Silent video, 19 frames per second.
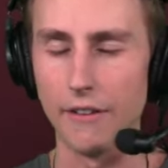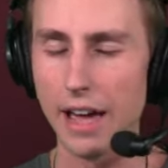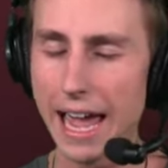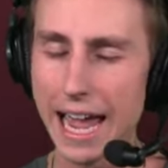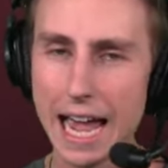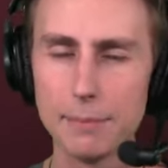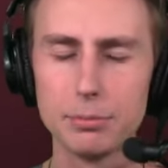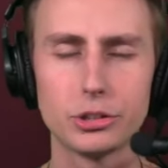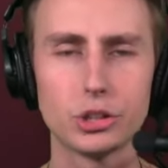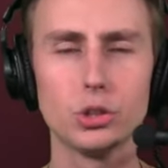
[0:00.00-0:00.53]

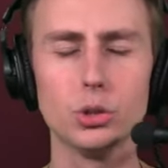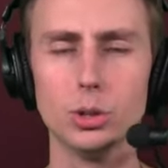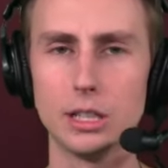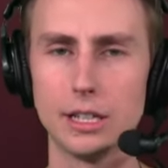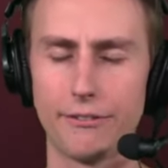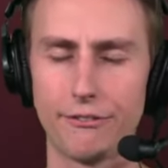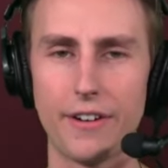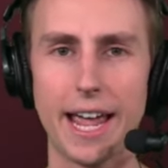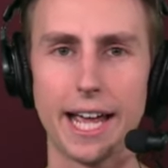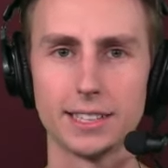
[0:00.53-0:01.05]
Absolutely
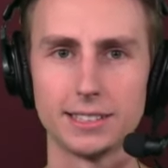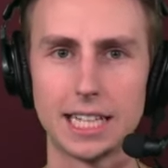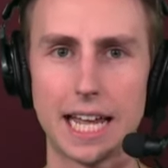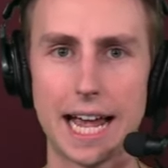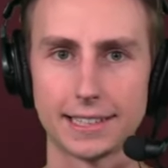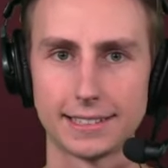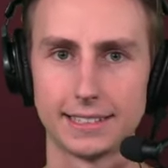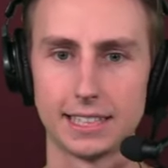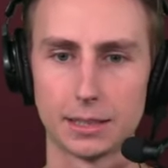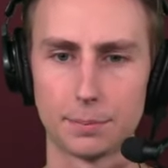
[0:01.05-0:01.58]

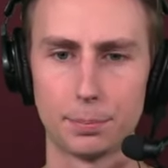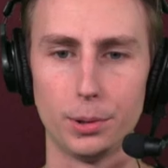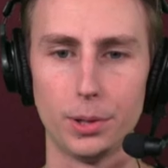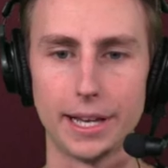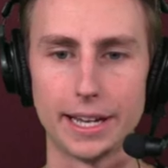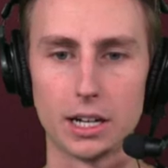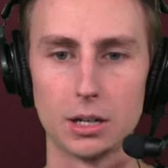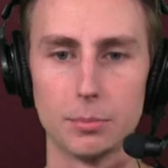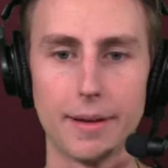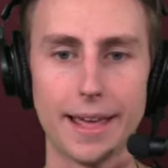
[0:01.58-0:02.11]
fantastic
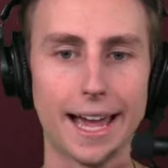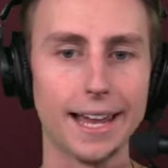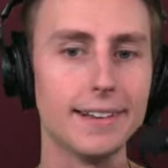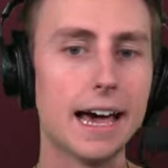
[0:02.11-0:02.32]
player, man.